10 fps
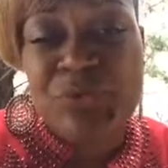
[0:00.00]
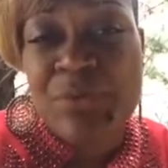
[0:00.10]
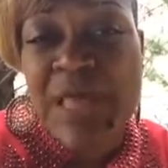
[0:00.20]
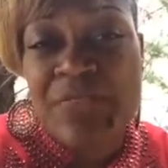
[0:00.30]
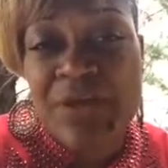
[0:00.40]

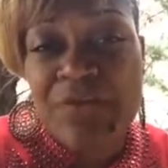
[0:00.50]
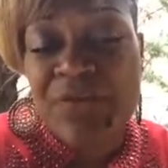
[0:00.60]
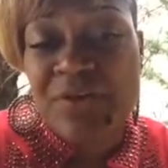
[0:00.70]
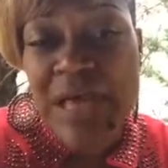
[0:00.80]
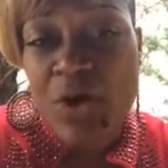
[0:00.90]
group, they're
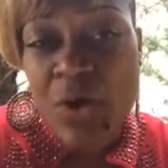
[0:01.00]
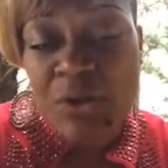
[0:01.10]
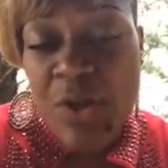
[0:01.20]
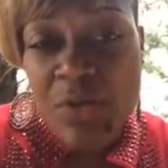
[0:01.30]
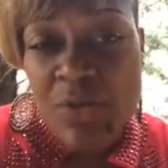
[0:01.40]
they're not all
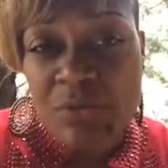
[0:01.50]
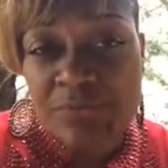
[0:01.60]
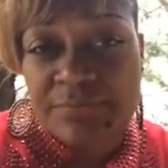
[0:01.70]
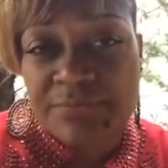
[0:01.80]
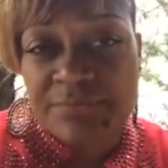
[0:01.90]
local.
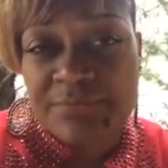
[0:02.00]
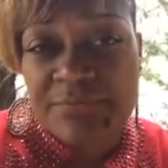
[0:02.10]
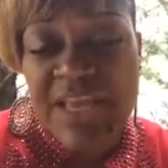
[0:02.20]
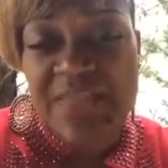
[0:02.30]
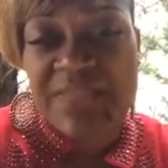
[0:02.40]

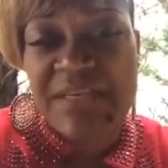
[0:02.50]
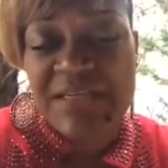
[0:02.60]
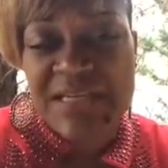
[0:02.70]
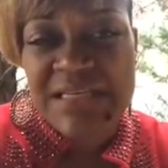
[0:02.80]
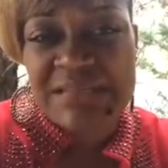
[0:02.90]
And they
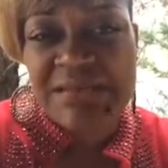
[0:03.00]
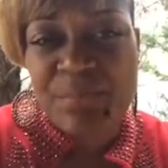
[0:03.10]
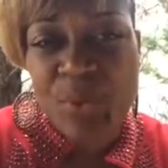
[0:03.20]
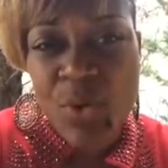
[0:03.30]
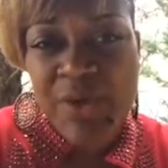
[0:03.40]
need
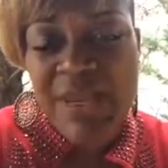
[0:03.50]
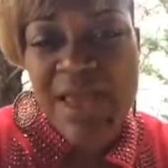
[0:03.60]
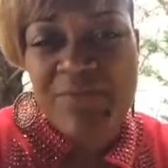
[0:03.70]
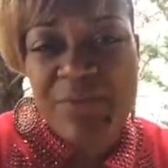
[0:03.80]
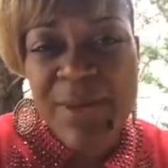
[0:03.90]
support.
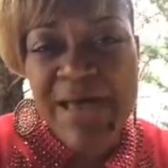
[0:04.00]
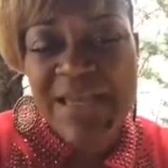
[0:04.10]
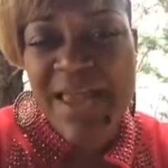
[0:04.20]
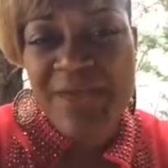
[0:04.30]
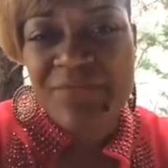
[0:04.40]

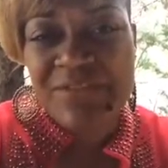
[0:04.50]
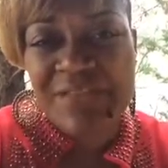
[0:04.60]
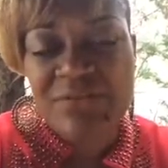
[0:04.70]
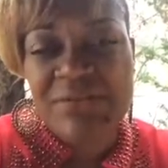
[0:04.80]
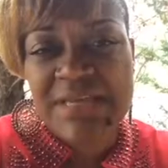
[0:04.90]
Everybody, every
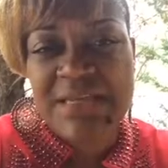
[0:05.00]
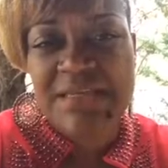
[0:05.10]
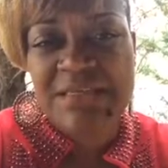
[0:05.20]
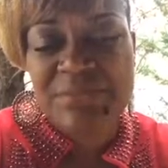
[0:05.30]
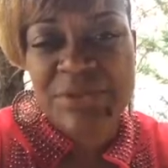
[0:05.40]
single day,
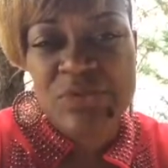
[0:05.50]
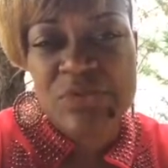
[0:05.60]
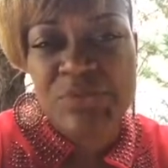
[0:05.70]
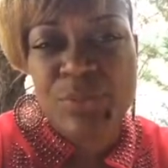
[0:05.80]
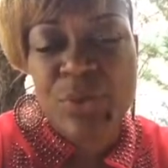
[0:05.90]
needs mental
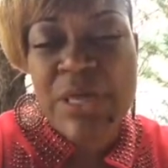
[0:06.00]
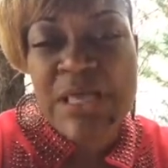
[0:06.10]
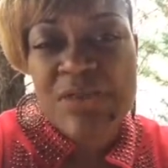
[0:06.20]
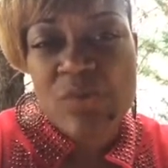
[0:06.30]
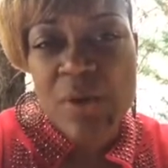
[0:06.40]
support
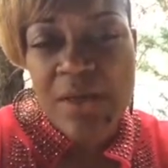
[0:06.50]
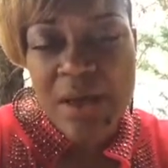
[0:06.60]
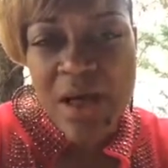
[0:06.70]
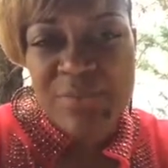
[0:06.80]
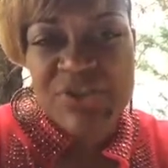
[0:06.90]
to
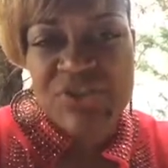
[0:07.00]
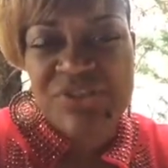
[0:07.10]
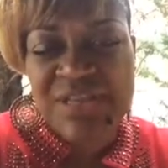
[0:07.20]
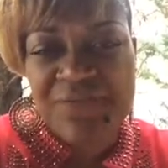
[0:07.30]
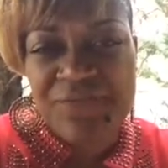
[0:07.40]
accomplish, to
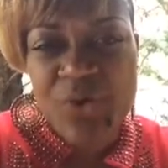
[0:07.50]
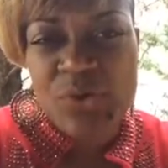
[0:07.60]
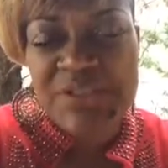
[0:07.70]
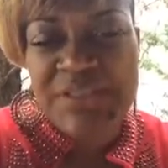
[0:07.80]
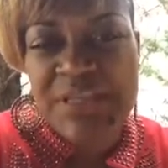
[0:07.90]
stay
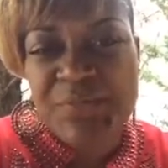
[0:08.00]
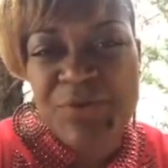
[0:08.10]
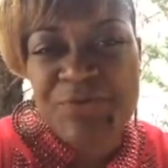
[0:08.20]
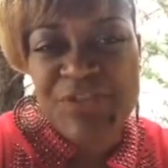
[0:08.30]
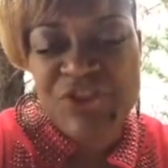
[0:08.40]
focused, to keep
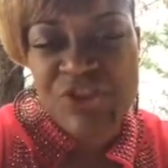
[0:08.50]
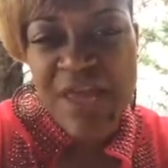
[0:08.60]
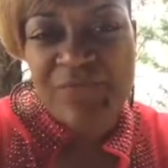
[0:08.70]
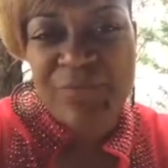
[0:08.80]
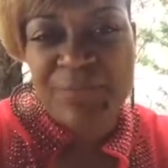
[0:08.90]
your vision
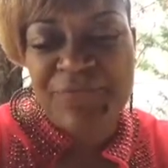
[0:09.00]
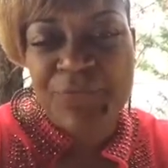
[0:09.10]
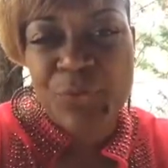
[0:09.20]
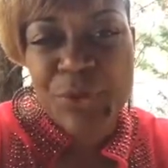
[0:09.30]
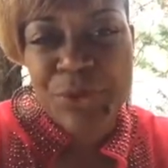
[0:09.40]
ever
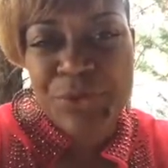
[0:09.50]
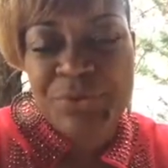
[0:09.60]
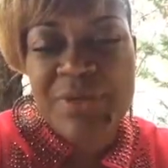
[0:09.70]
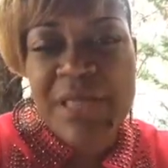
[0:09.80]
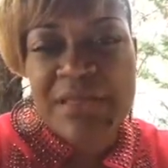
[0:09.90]
before
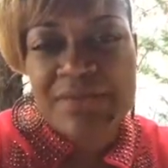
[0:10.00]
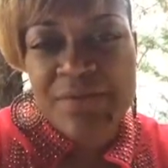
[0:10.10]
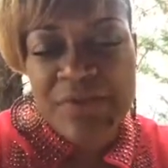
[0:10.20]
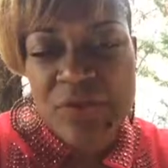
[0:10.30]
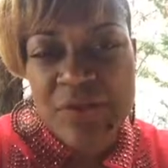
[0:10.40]
you so
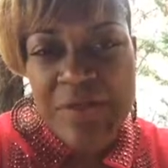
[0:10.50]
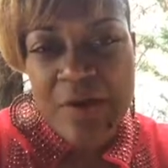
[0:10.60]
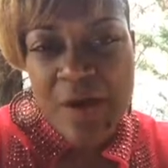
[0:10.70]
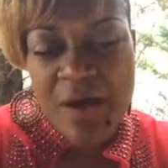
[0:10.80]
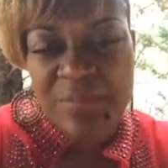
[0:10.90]
that you can
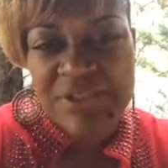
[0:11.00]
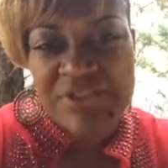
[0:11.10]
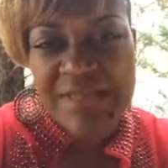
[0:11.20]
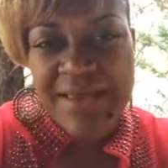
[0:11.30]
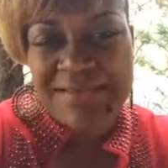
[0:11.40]
accomplish
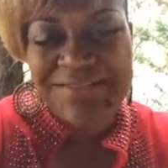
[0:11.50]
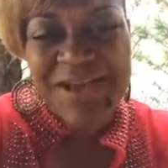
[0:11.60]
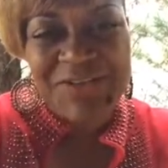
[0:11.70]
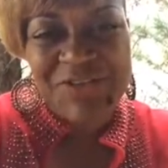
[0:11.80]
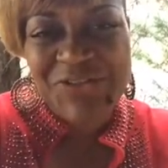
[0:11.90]
that.
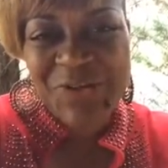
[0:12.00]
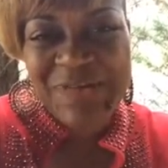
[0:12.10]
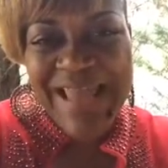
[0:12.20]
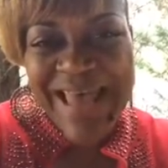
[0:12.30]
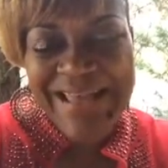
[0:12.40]
Doctor
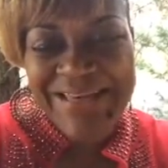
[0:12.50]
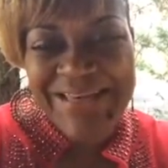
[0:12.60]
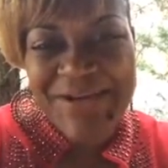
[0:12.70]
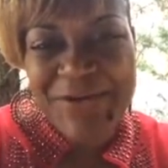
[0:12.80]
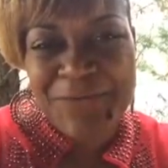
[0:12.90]
Tony Hatton
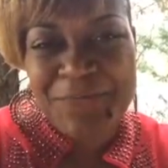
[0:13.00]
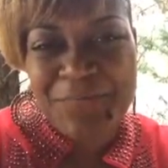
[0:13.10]
here,